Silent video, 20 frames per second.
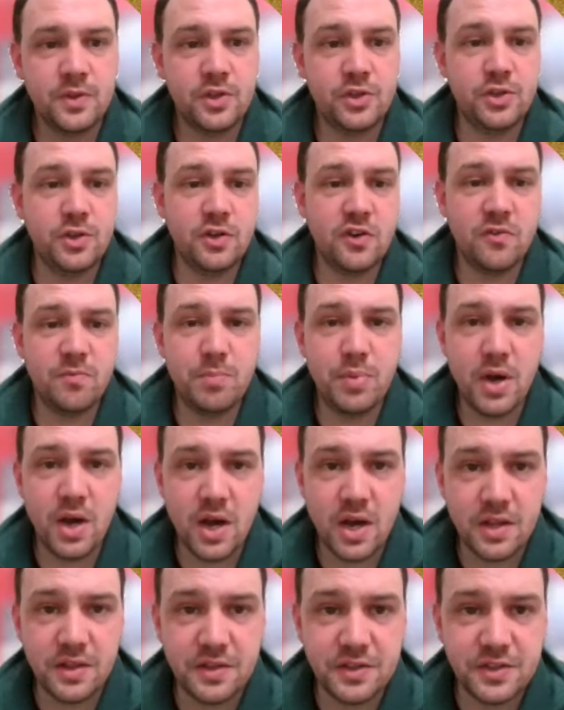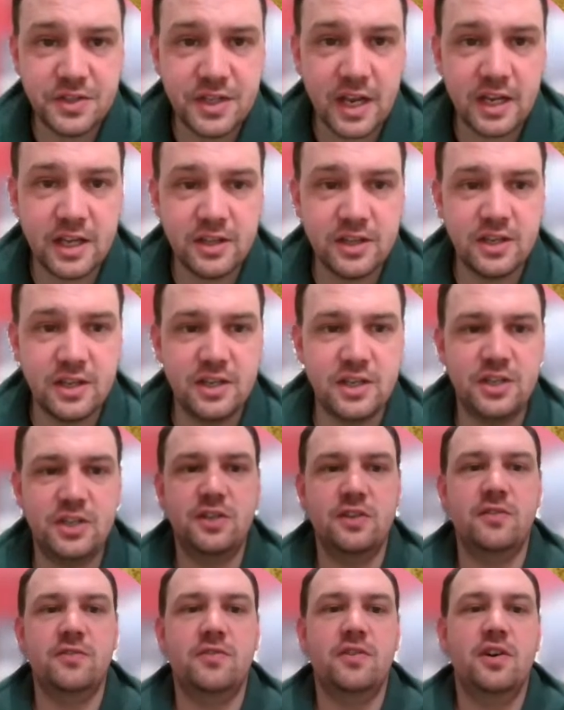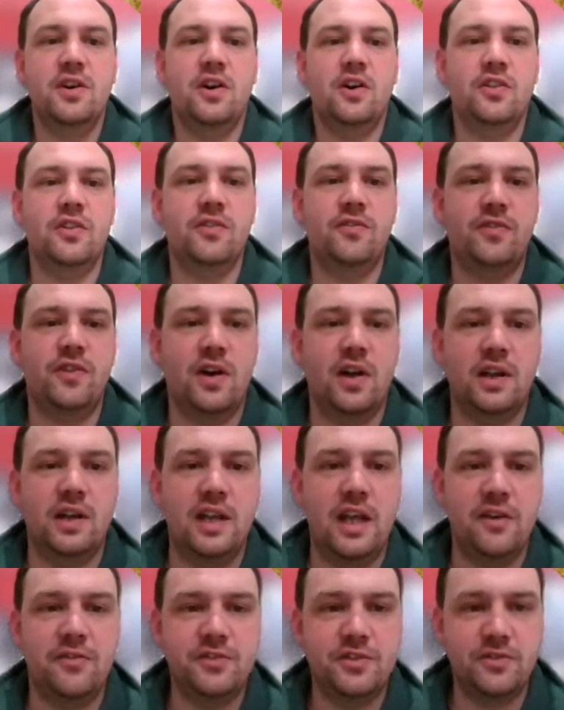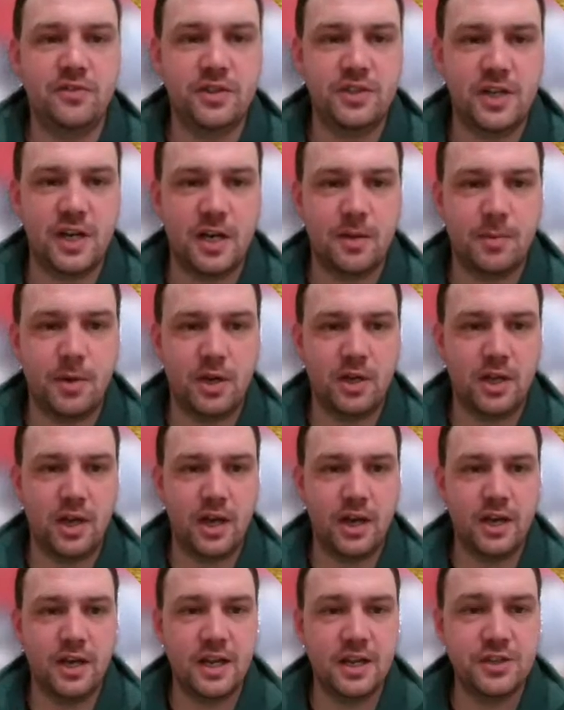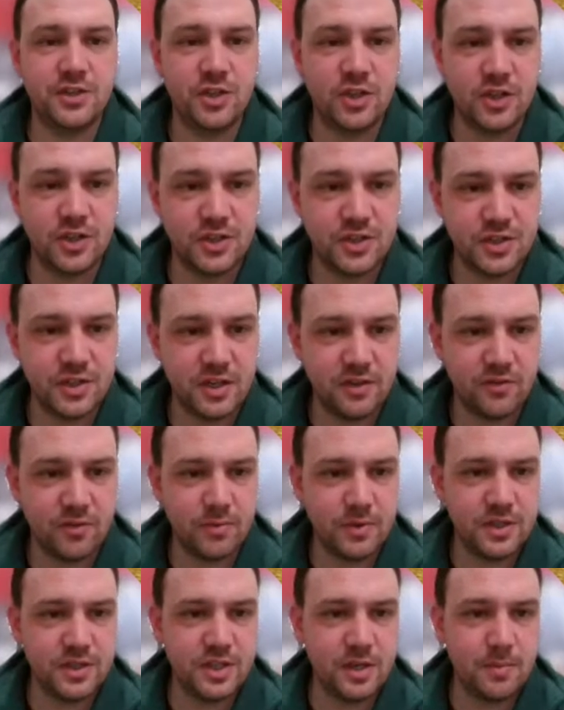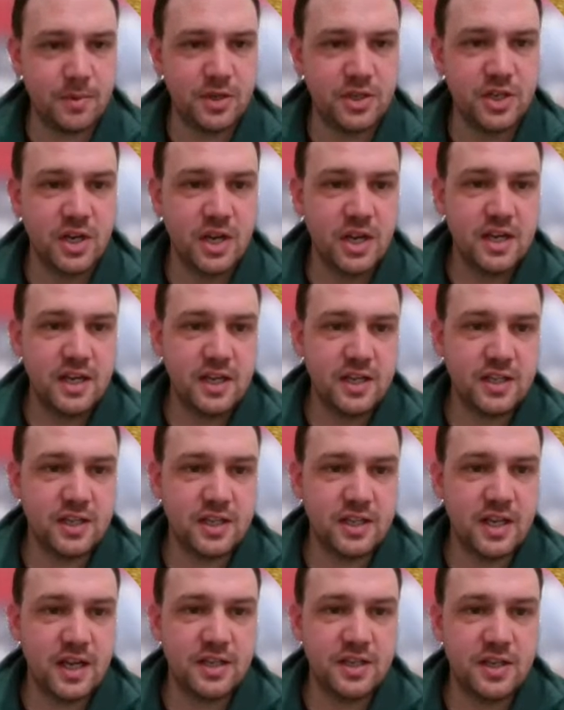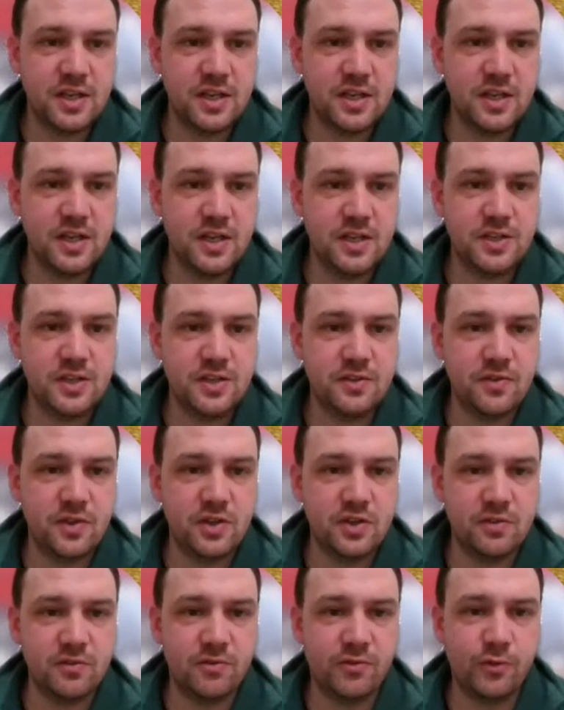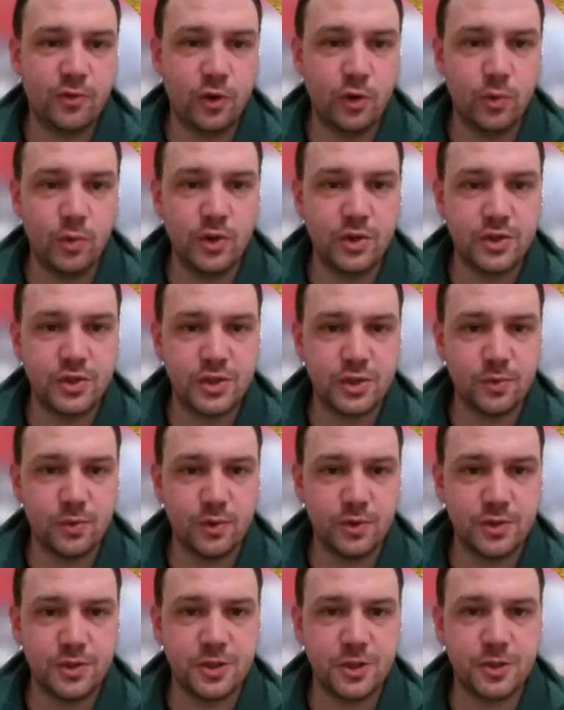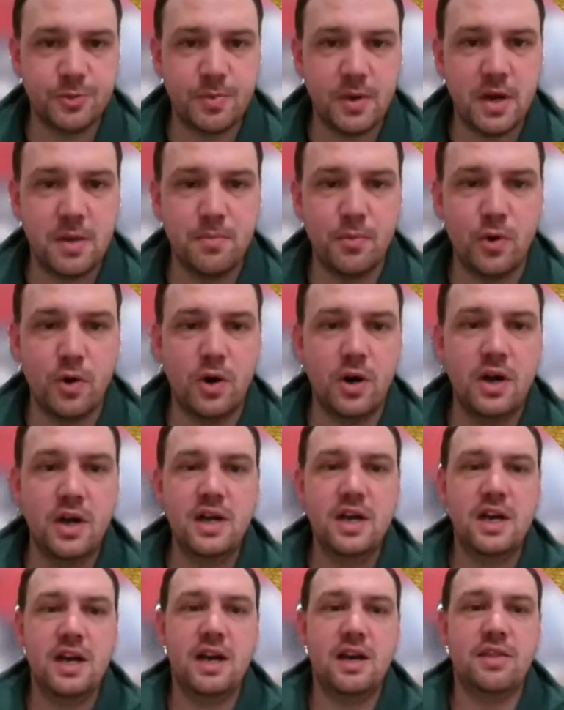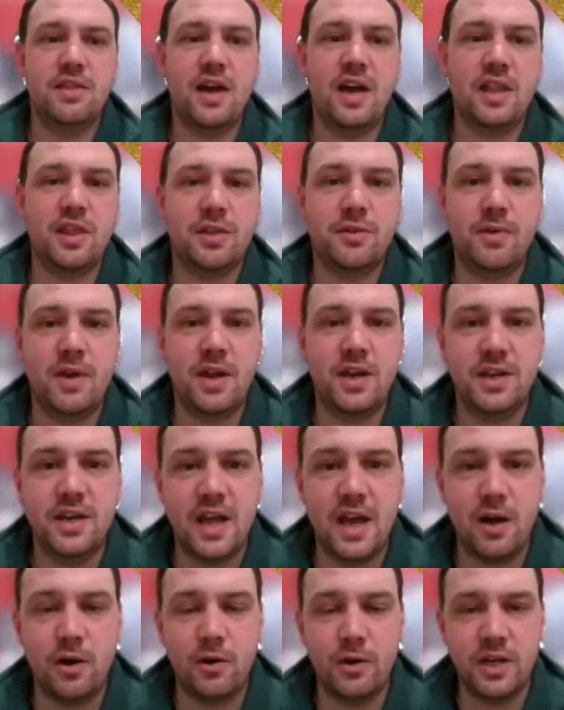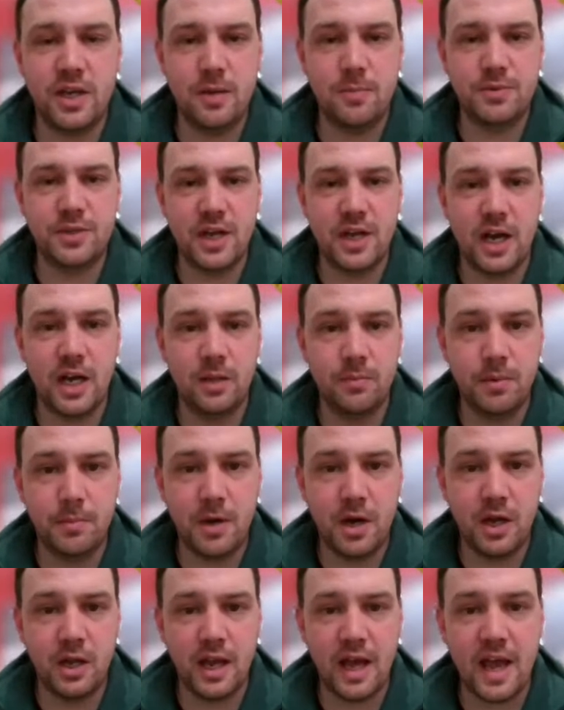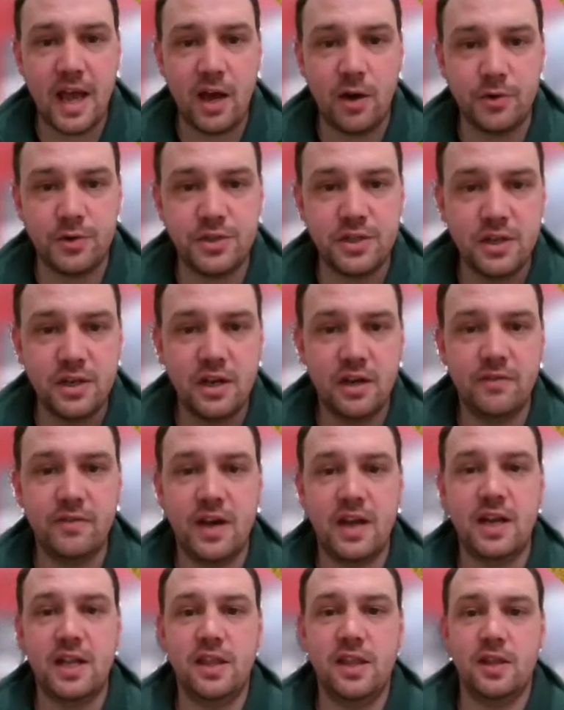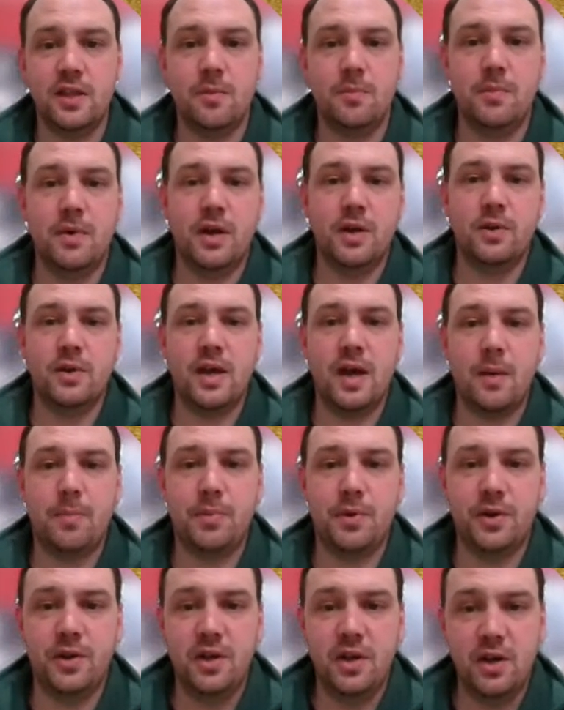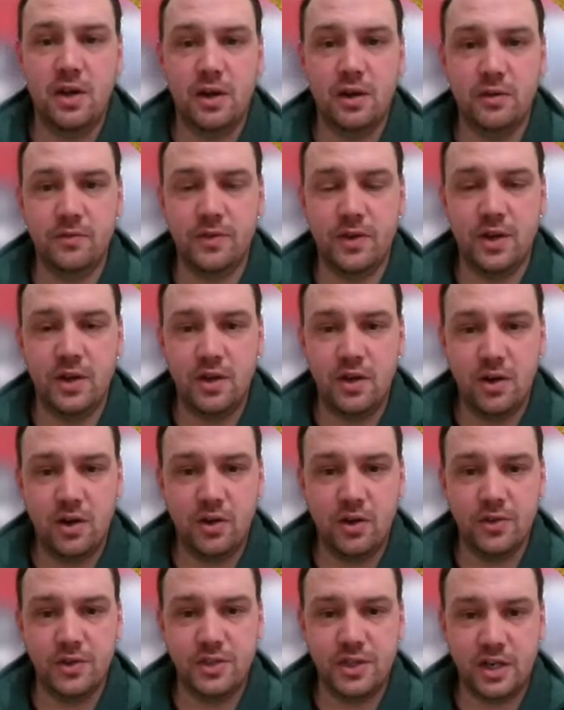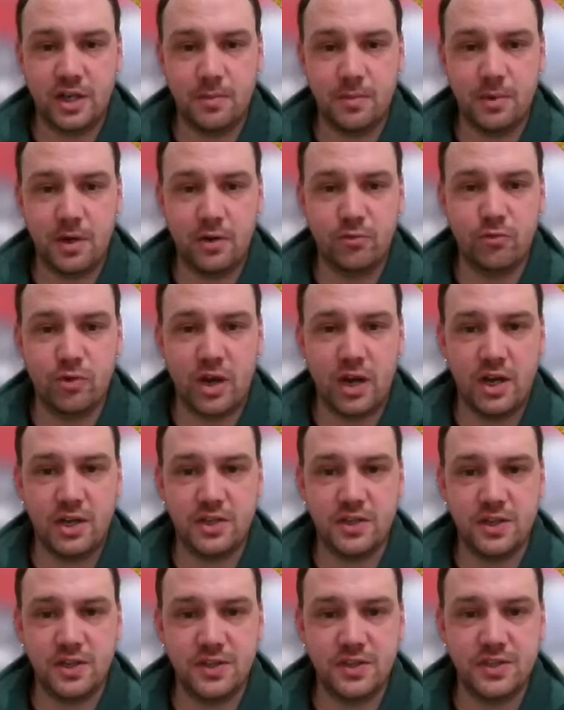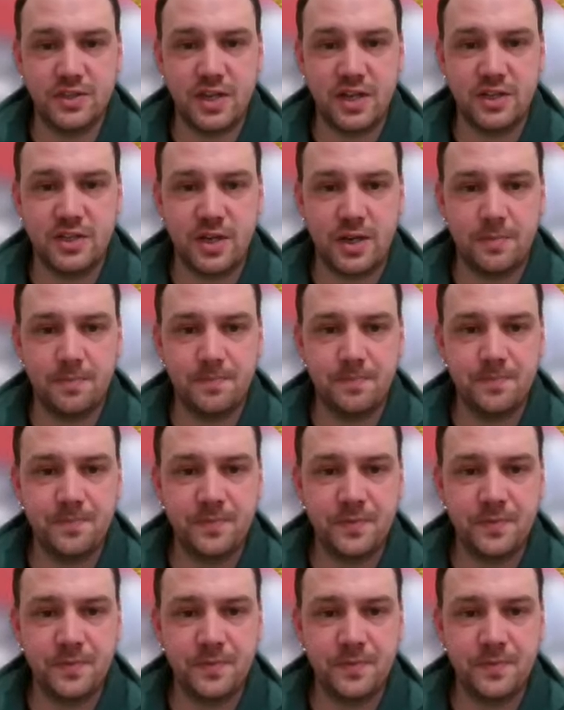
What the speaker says: The Duke of Perth has taken the initiative on the far left of the Jacobite line, and as you can see from this image, he's led his division forwards towards the SPENNYMOOR, and that threat now keeps Albemarle out of anything that might happen over on the Jacobite right centre.